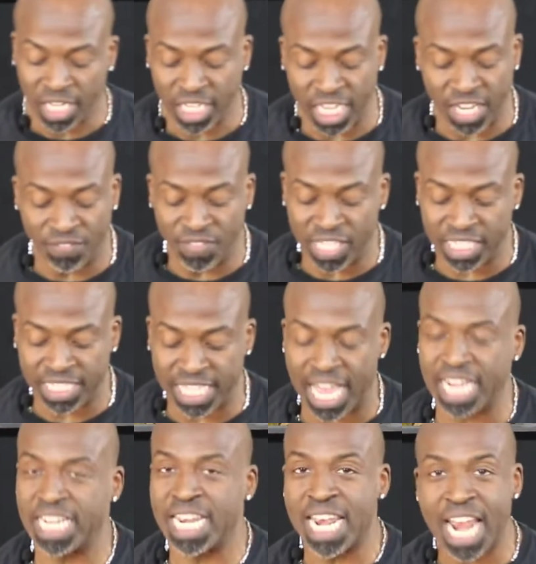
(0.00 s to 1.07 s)
give this
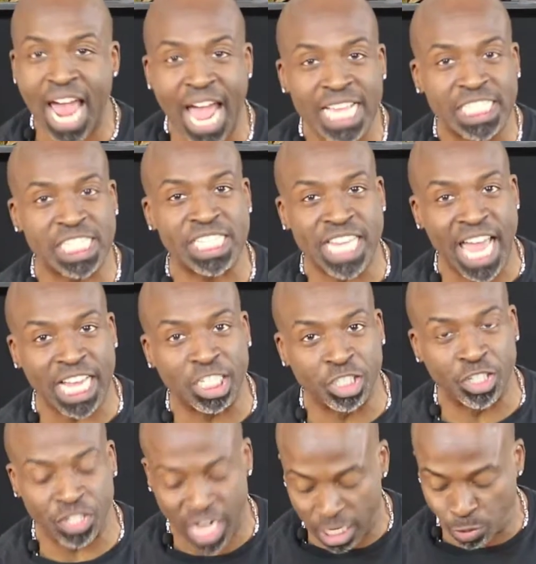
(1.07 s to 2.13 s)
that nice
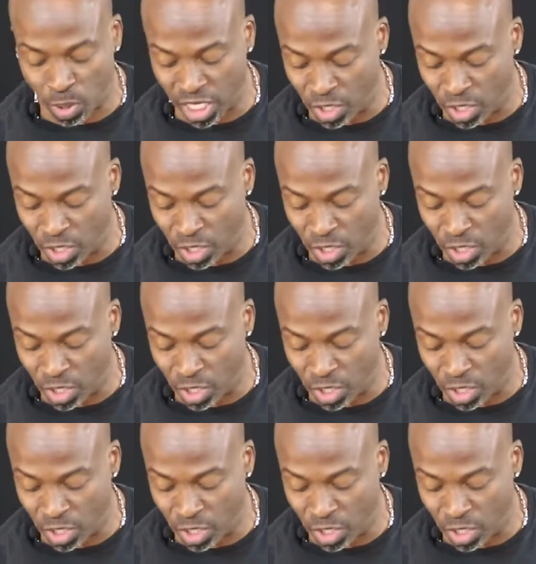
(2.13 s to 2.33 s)
texture. That's what